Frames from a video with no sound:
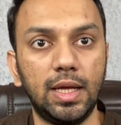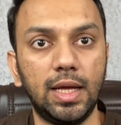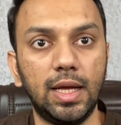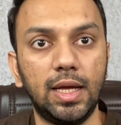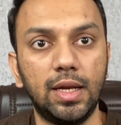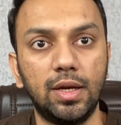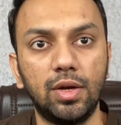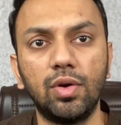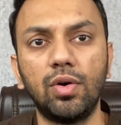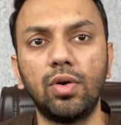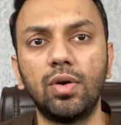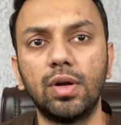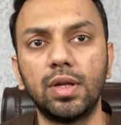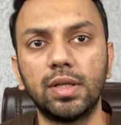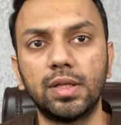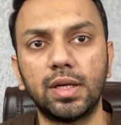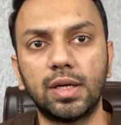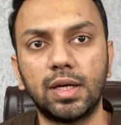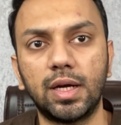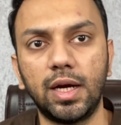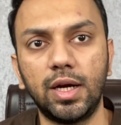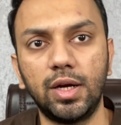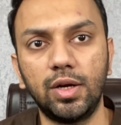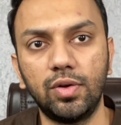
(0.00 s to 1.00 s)
and all other
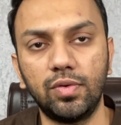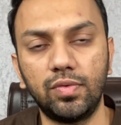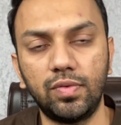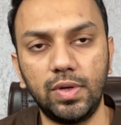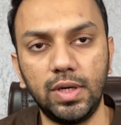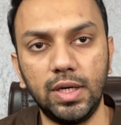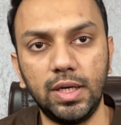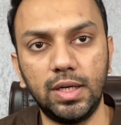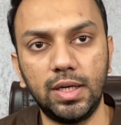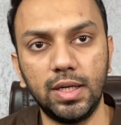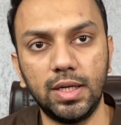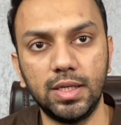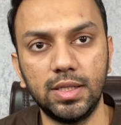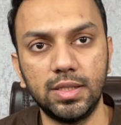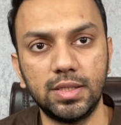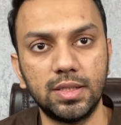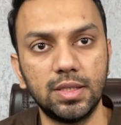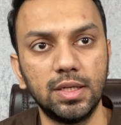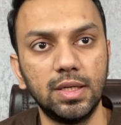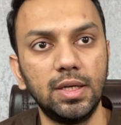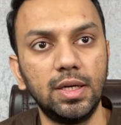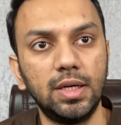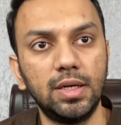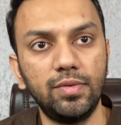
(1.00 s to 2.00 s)
kind of details
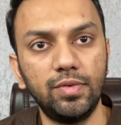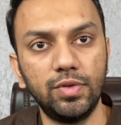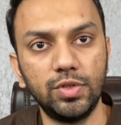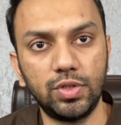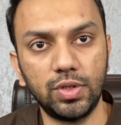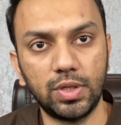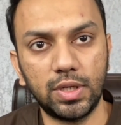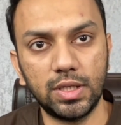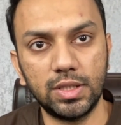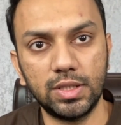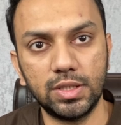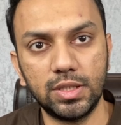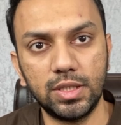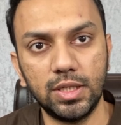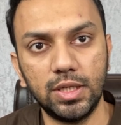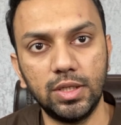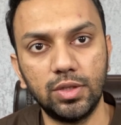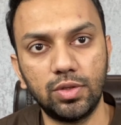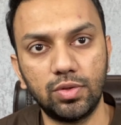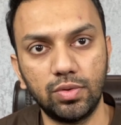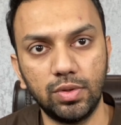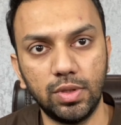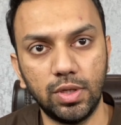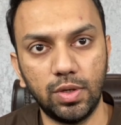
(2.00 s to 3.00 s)
which you can see
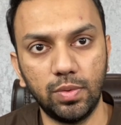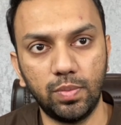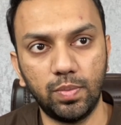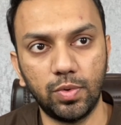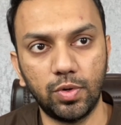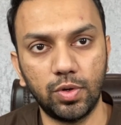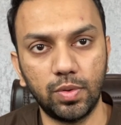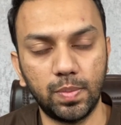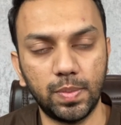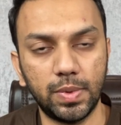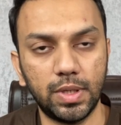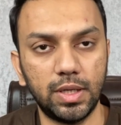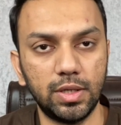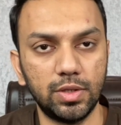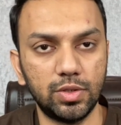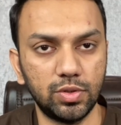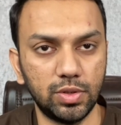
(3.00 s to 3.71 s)
through the report part.